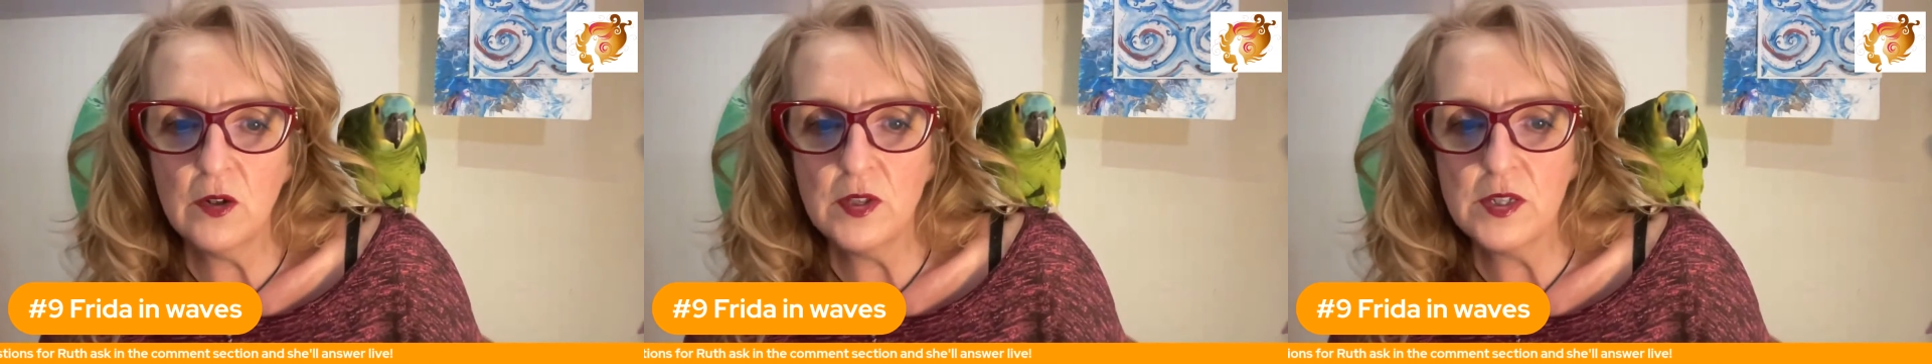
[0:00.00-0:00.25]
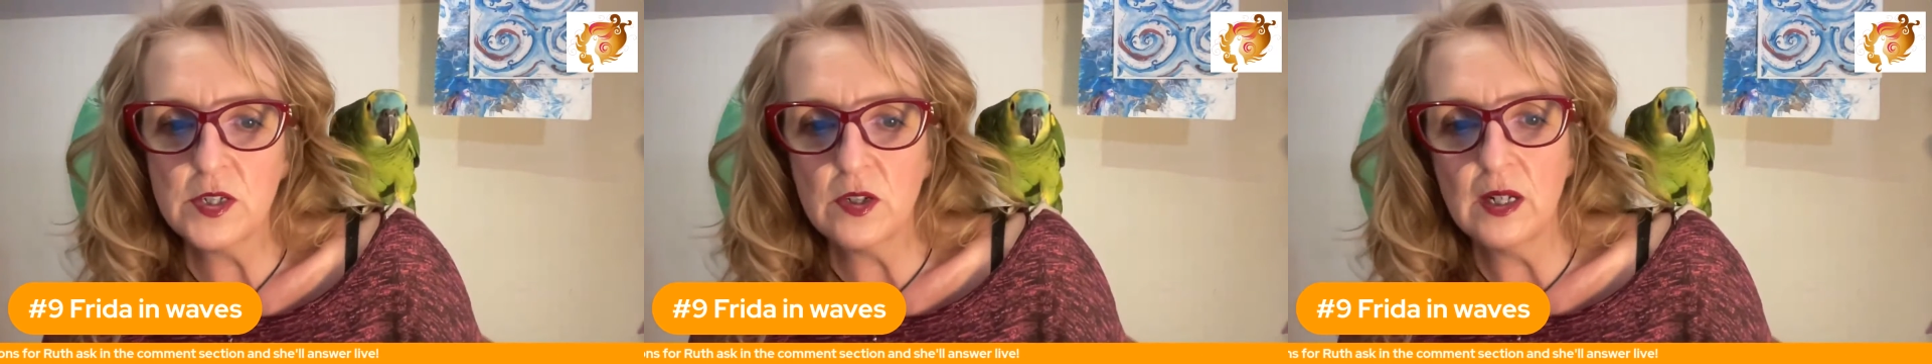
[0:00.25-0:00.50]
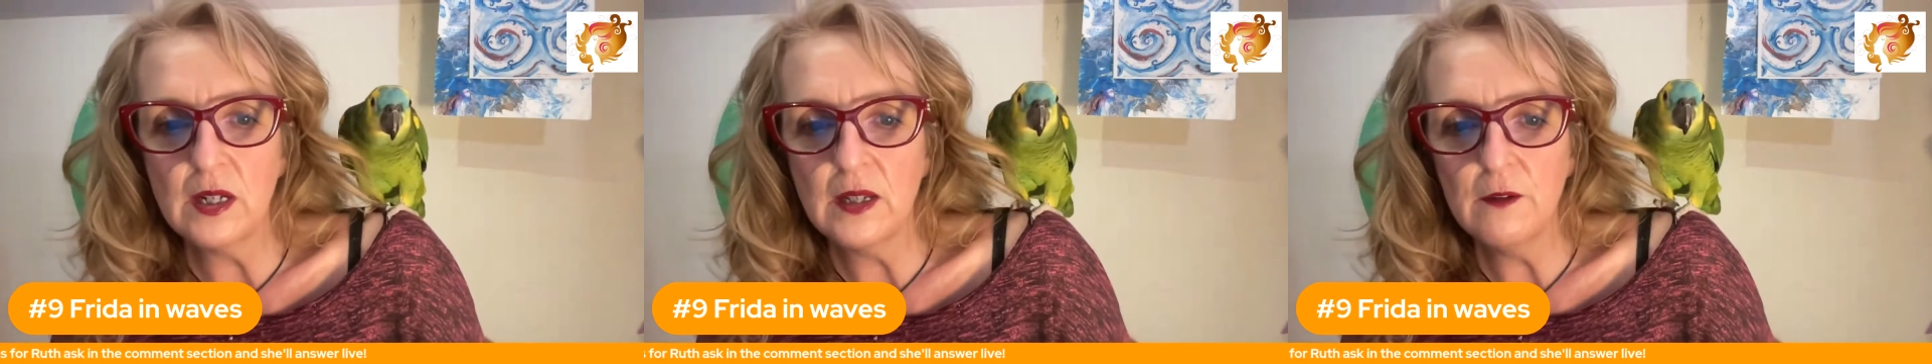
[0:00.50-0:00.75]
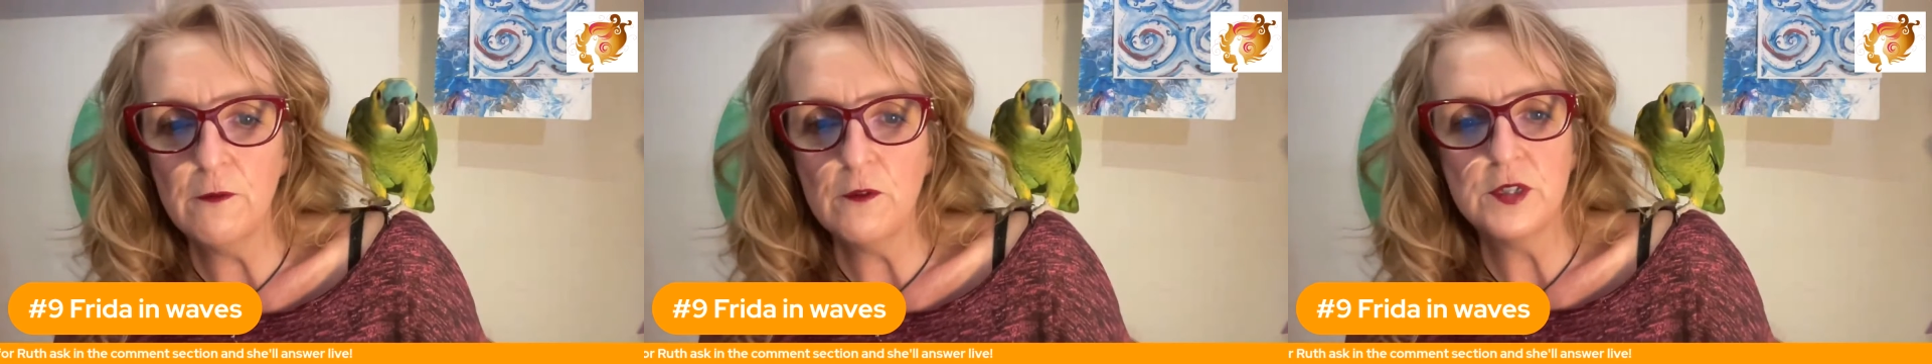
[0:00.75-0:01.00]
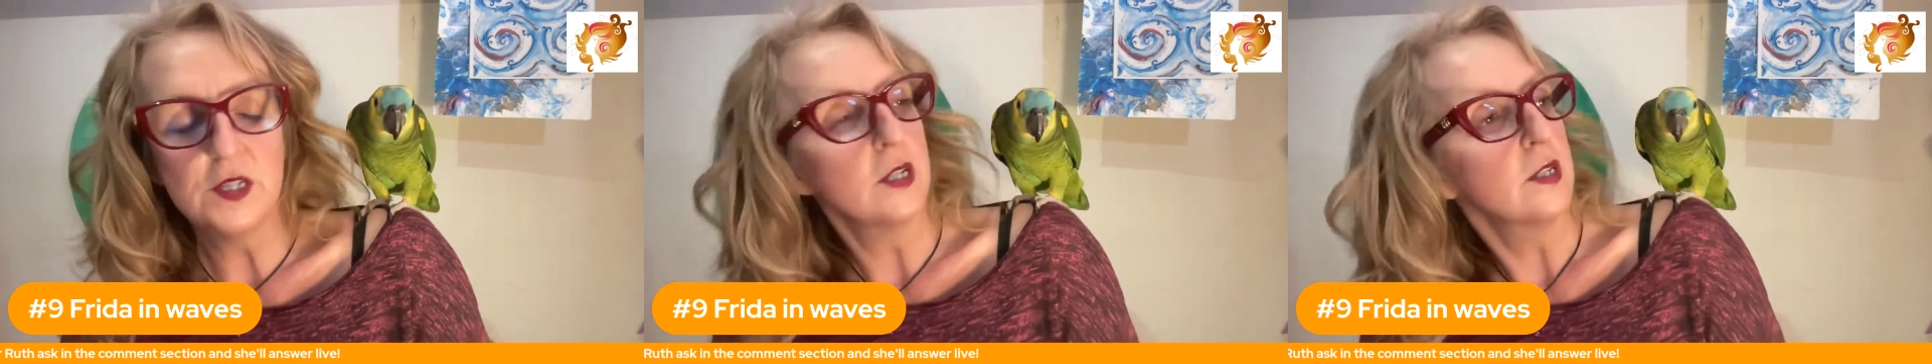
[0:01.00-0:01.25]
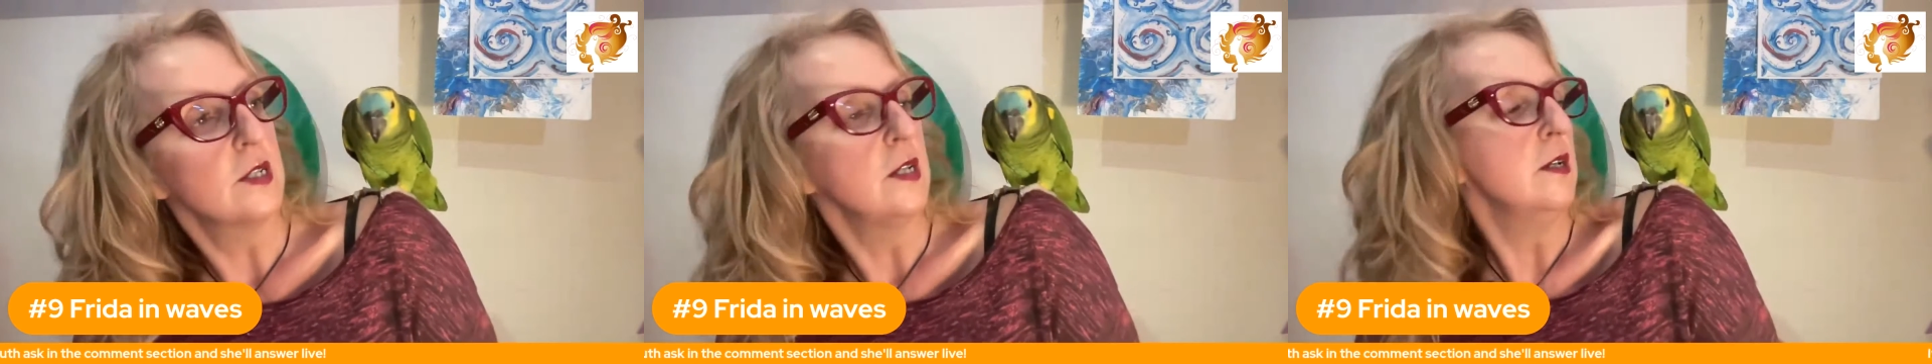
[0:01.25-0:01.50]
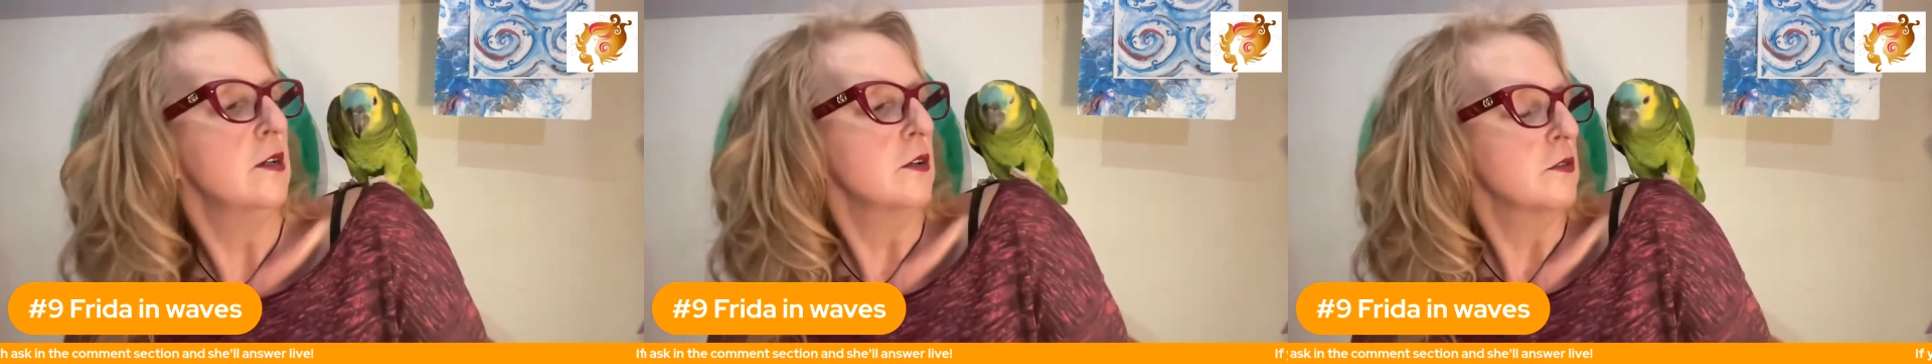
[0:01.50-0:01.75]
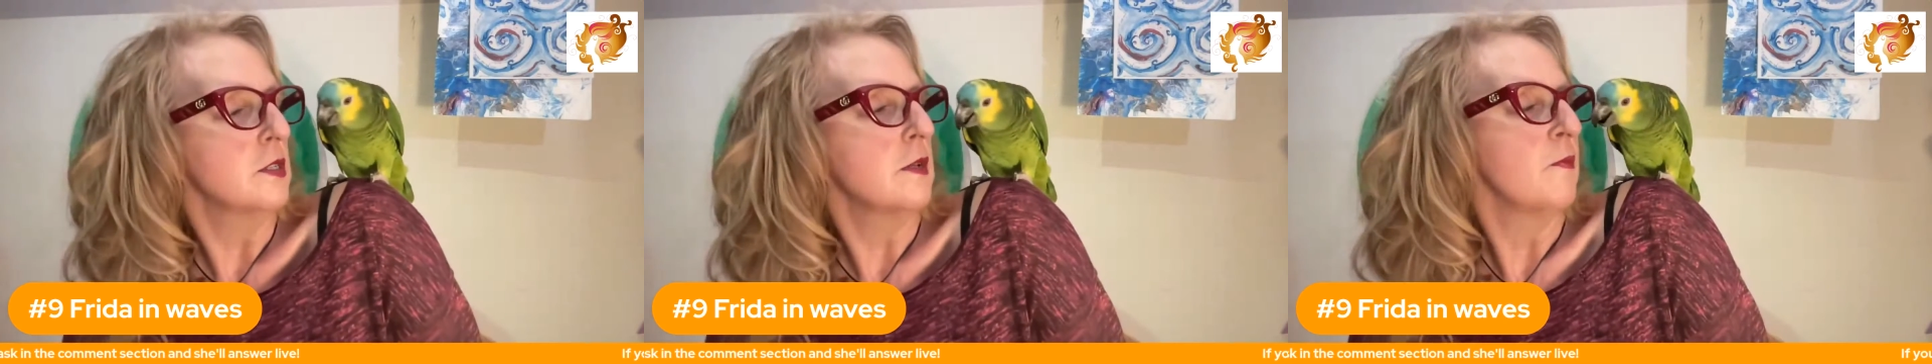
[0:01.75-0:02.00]
that's going to live for 60
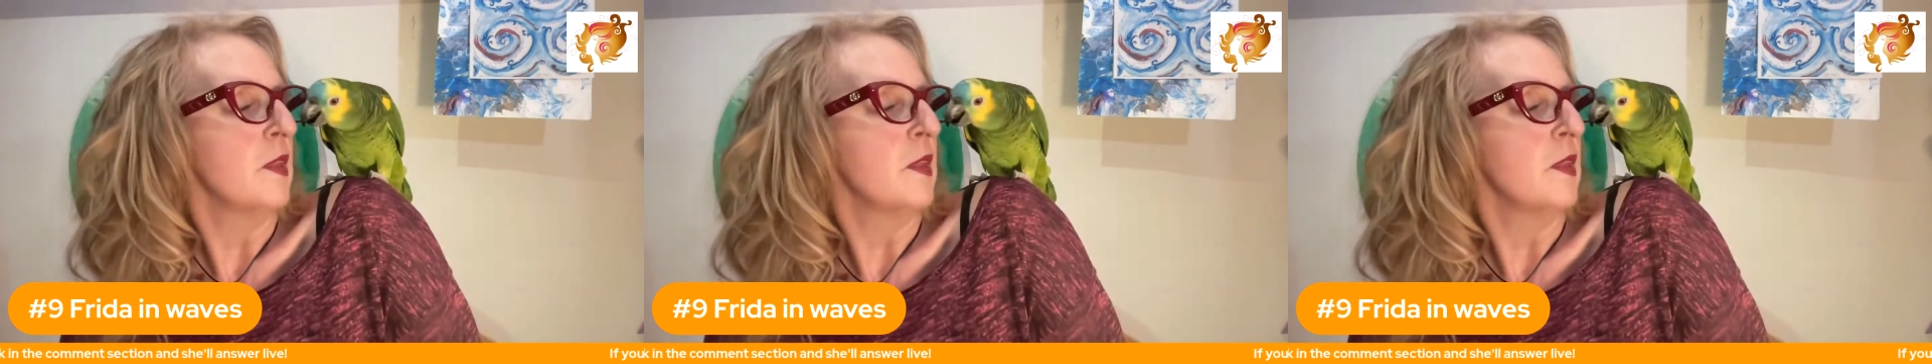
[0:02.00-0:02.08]
years.